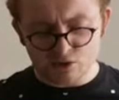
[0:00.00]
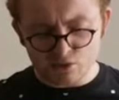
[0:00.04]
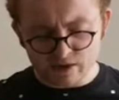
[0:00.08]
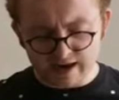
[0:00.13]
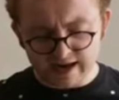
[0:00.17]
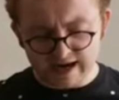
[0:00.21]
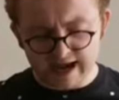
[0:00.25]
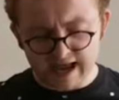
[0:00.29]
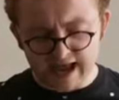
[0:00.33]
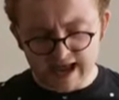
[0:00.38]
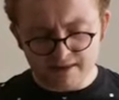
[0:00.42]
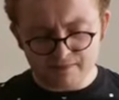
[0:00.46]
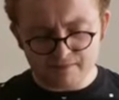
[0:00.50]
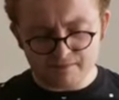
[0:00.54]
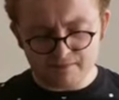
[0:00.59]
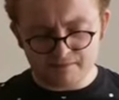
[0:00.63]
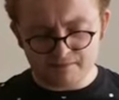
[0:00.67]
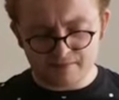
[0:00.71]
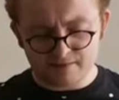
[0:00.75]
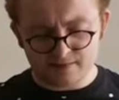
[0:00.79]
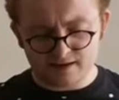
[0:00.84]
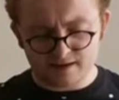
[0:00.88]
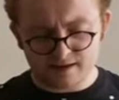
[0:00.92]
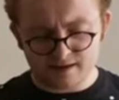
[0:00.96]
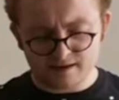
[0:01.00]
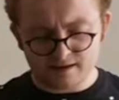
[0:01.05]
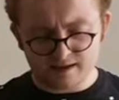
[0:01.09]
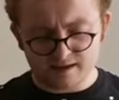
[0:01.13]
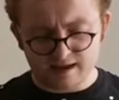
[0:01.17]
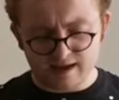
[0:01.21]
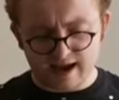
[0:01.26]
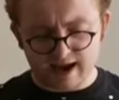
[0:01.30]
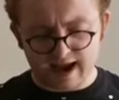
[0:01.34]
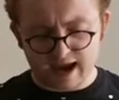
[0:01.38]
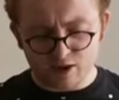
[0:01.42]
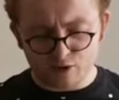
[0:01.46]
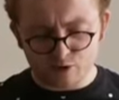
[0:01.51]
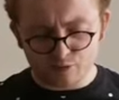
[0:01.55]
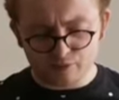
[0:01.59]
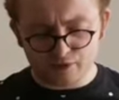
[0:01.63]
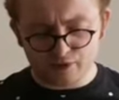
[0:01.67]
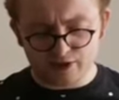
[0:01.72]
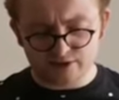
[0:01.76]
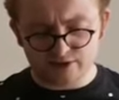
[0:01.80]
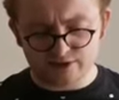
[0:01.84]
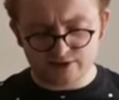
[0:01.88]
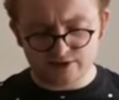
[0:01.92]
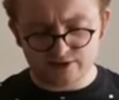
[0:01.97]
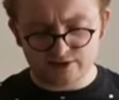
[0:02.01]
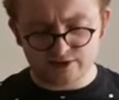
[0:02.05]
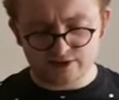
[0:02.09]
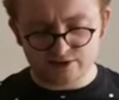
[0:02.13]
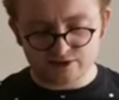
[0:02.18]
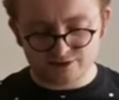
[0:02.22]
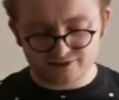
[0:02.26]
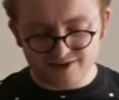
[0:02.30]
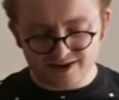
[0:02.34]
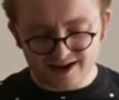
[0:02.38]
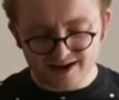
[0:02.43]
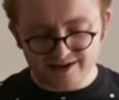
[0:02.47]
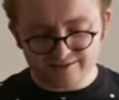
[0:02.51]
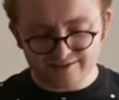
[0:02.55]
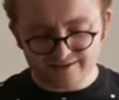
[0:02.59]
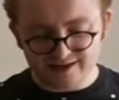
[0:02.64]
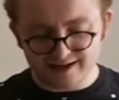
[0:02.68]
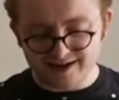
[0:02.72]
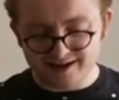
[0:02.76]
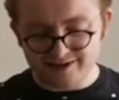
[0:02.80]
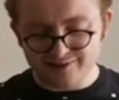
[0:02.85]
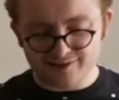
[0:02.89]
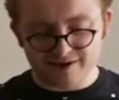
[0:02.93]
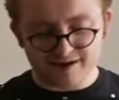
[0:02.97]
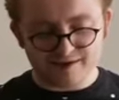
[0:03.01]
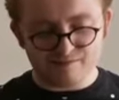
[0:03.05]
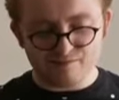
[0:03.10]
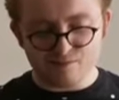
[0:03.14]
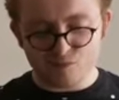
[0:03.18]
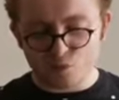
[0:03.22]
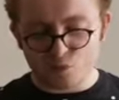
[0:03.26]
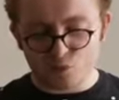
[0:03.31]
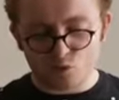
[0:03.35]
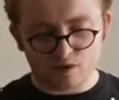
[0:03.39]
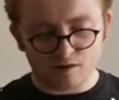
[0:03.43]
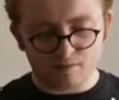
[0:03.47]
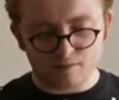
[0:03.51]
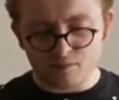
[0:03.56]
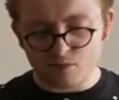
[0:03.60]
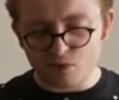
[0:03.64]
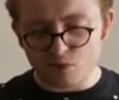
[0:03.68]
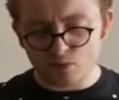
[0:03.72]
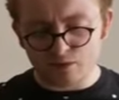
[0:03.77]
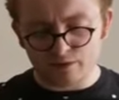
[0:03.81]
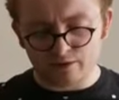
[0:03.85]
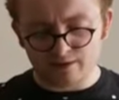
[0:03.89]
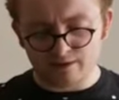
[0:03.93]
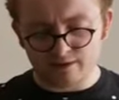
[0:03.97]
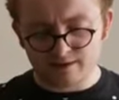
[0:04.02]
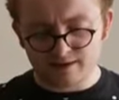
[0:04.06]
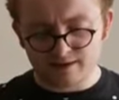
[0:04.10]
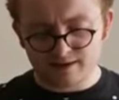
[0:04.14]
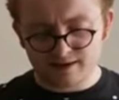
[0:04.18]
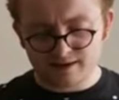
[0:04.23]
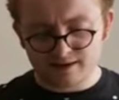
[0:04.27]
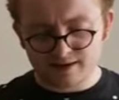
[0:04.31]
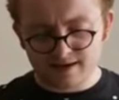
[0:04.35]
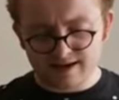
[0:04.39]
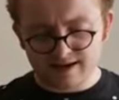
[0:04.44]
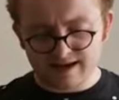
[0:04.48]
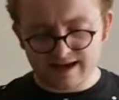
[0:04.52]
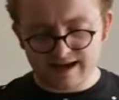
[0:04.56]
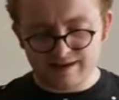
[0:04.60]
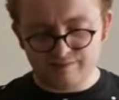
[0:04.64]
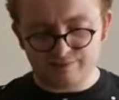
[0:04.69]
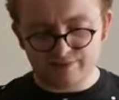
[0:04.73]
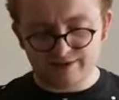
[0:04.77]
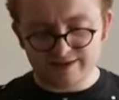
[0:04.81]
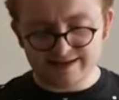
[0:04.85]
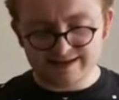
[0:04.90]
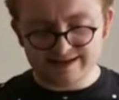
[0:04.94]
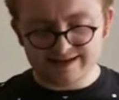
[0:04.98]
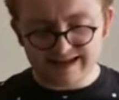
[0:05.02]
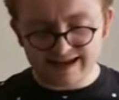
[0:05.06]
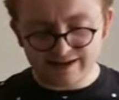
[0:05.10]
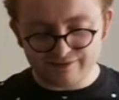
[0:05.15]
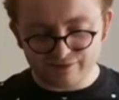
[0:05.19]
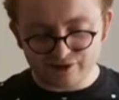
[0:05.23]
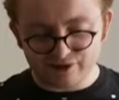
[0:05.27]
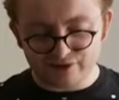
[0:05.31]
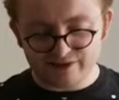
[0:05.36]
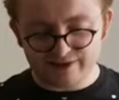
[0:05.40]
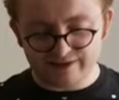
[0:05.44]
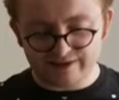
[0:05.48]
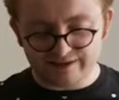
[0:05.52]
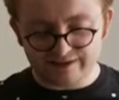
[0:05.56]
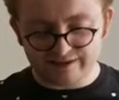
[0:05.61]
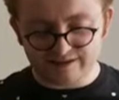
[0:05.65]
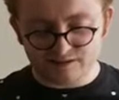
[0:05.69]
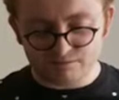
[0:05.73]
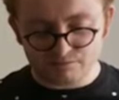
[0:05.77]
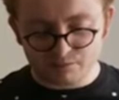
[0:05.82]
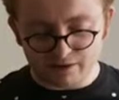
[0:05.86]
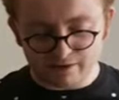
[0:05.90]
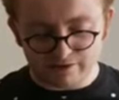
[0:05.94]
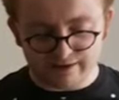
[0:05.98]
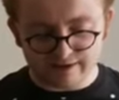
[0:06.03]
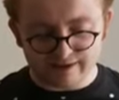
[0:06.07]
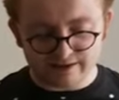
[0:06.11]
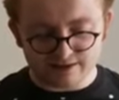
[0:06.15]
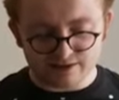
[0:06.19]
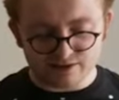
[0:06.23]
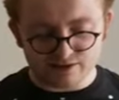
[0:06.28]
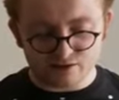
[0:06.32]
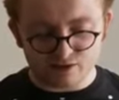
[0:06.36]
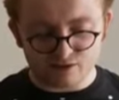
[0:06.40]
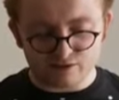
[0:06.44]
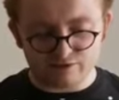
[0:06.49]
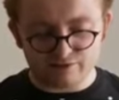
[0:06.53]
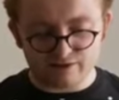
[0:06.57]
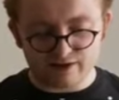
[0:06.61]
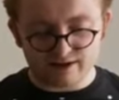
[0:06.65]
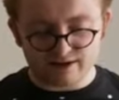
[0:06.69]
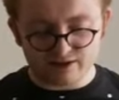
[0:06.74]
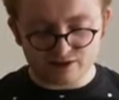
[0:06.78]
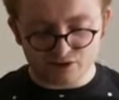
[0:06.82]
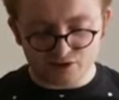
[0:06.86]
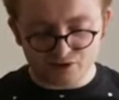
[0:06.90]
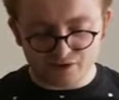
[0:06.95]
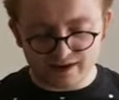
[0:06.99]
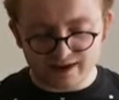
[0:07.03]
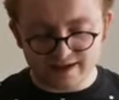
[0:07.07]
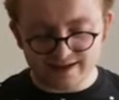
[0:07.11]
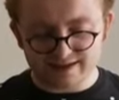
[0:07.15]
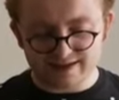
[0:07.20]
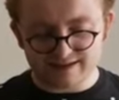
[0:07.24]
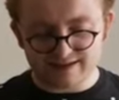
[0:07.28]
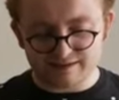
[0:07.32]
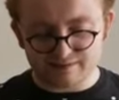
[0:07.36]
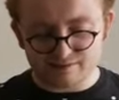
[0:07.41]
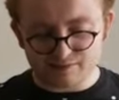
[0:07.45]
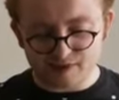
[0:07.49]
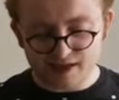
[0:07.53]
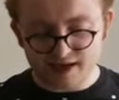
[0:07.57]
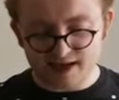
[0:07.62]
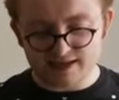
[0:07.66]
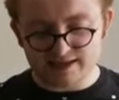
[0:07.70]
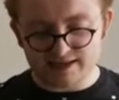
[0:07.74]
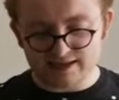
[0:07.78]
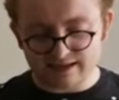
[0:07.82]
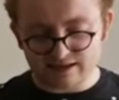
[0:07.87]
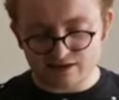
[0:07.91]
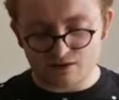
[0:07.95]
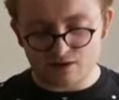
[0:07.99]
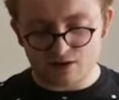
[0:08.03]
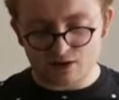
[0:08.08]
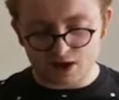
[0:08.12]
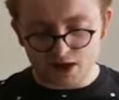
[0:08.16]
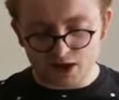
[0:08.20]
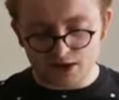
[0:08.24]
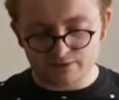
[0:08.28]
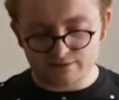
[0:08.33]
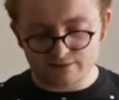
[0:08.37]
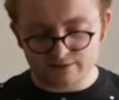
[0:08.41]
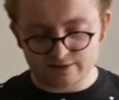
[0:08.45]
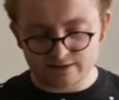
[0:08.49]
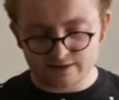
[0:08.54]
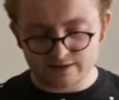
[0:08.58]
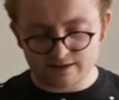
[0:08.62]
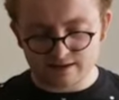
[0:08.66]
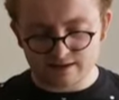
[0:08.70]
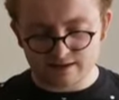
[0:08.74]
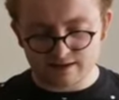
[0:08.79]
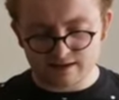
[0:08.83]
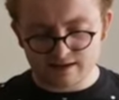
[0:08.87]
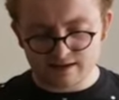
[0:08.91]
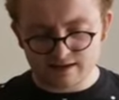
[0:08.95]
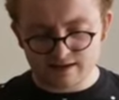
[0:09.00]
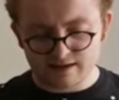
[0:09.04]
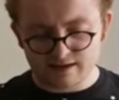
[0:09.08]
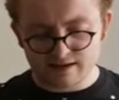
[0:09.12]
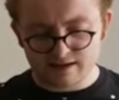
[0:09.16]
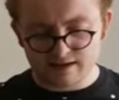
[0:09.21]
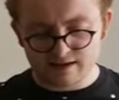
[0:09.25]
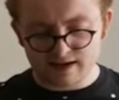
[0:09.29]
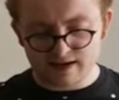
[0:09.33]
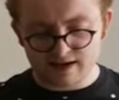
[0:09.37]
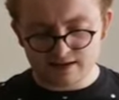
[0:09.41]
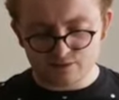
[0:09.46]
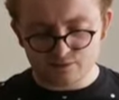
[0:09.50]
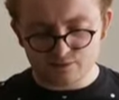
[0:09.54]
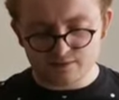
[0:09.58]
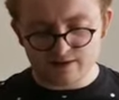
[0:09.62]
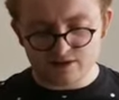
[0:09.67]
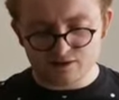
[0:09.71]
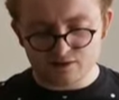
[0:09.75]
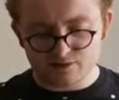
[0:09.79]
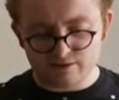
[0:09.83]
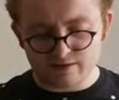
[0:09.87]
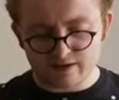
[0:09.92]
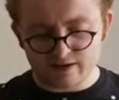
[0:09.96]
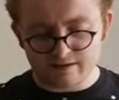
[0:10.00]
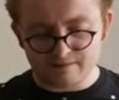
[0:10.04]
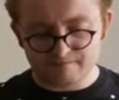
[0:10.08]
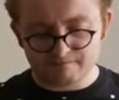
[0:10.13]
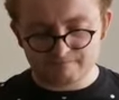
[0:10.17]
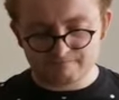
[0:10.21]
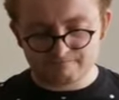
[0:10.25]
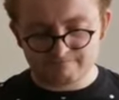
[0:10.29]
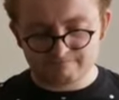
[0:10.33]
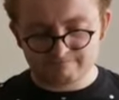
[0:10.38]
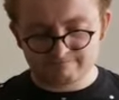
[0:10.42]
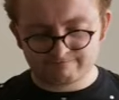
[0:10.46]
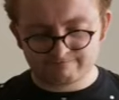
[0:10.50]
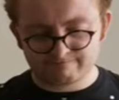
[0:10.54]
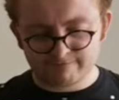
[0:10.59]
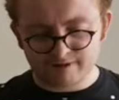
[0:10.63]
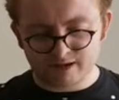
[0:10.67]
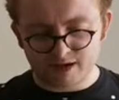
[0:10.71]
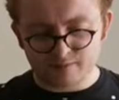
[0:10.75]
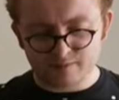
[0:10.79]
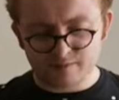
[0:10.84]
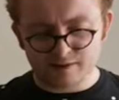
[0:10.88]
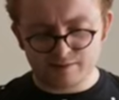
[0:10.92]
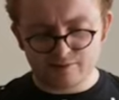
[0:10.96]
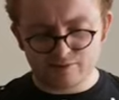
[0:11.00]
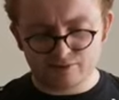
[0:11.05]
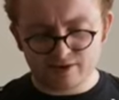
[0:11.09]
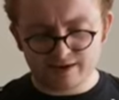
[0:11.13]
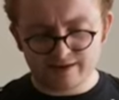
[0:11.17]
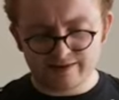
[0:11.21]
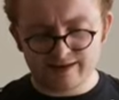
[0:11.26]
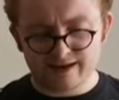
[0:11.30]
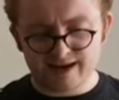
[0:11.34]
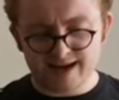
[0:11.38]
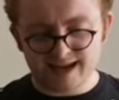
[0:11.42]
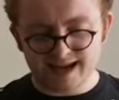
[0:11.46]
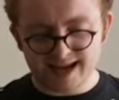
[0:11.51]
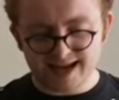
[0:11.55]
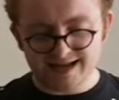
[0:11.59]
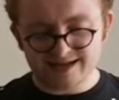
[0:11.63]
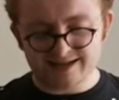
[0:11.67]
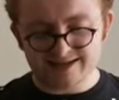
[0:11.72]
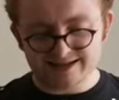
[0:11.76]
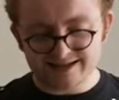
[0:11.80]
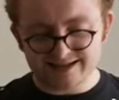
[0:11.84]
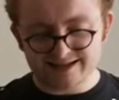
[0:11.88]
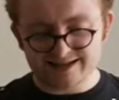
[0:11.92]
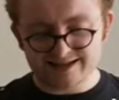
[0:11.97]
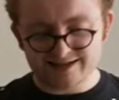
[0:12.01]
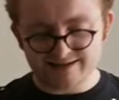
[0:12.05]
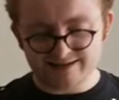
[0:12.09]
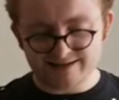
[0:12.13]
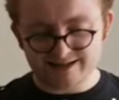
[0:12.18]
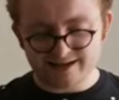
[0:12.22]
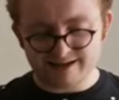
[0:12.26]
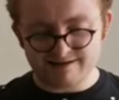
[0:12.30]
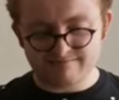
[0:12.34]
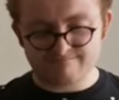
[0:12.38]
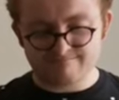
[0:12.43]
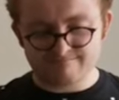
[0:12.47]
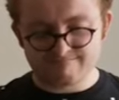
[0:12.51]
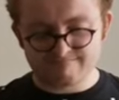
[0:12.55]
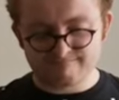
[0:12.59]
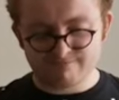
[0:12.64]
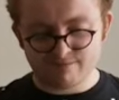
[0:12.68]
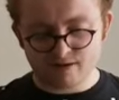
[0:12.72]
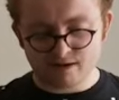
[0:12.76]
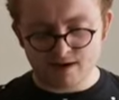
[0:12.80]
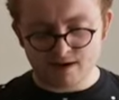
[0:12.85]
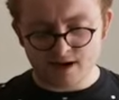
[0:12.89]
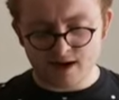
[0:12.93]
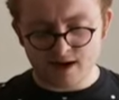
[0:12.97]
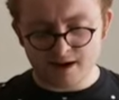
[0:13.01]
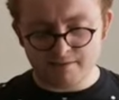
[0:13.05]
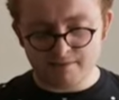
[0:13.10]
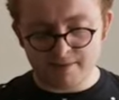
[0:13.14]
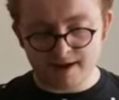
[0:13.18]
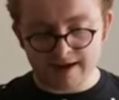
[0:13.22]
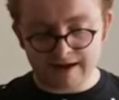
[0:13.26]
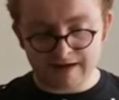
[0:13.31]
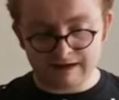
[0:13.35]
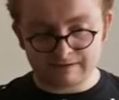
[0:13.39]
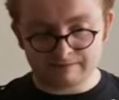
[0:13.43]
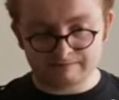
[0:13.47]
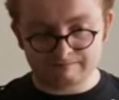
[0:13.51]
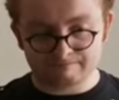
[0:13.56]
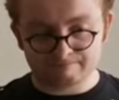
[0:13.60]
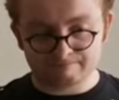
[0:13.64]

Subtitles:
knowing him. Help us to strive to know him more and more, and please give us an experience of his grace and peace in our lives as we do that. And we pray that in Jesus' name. Amen.